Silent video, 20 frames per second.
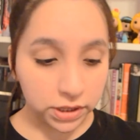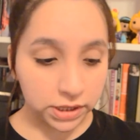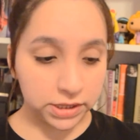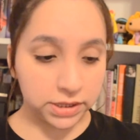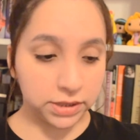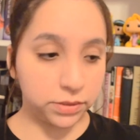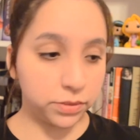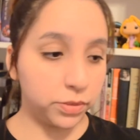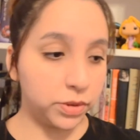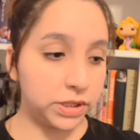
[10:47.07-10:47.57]

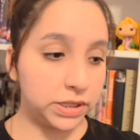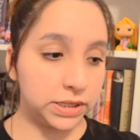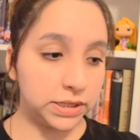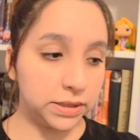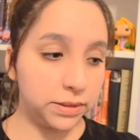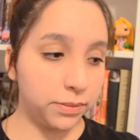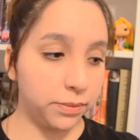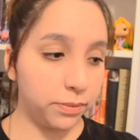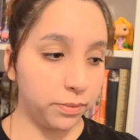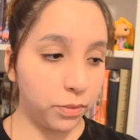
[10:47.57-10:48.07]
This was
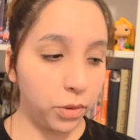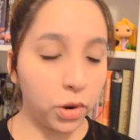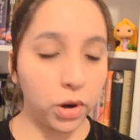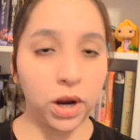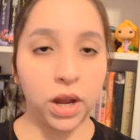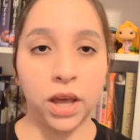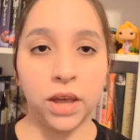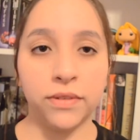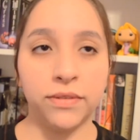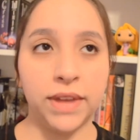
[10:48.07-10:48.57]

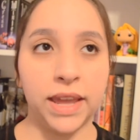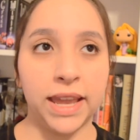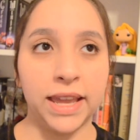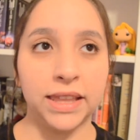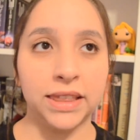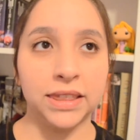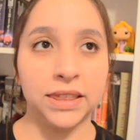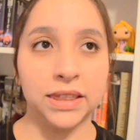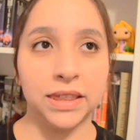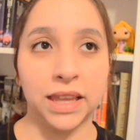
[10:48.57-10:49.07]
more of
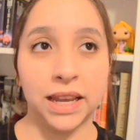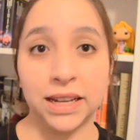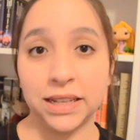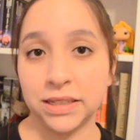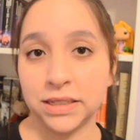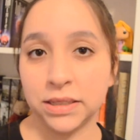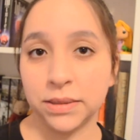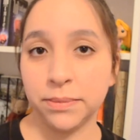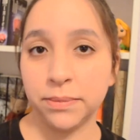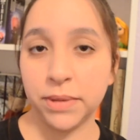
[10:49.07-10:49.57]
a
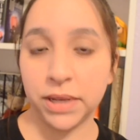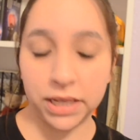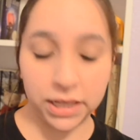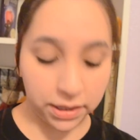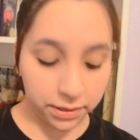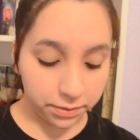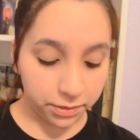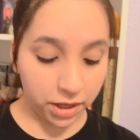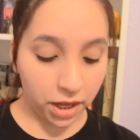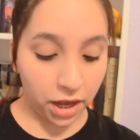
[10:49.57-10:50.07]
light to
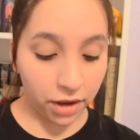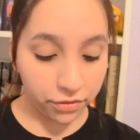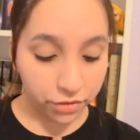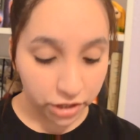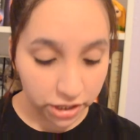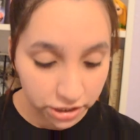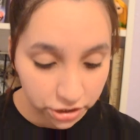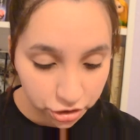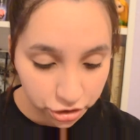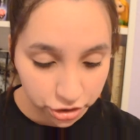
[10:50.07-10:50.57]
medium
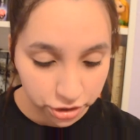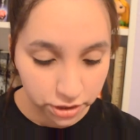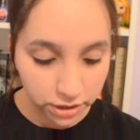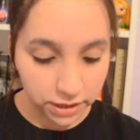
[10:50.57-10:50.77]
coverage,